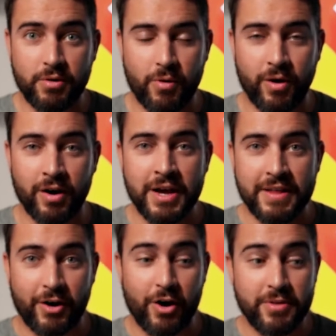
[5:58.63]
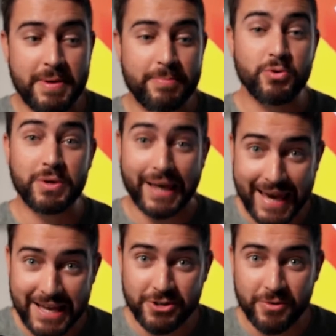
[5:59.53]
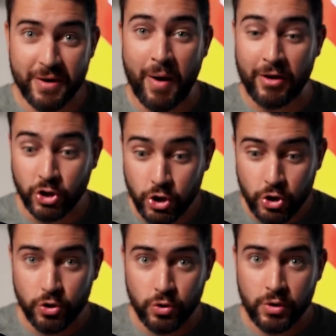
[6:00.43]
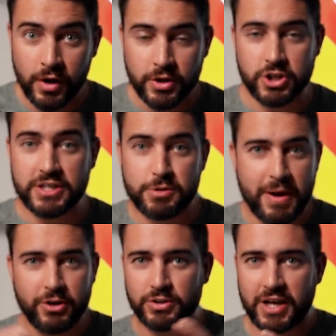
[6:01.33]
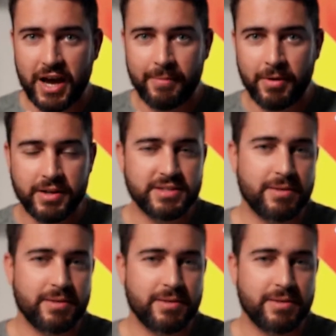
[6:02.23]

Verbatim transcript: or there are other people who can do it while you should spend your time on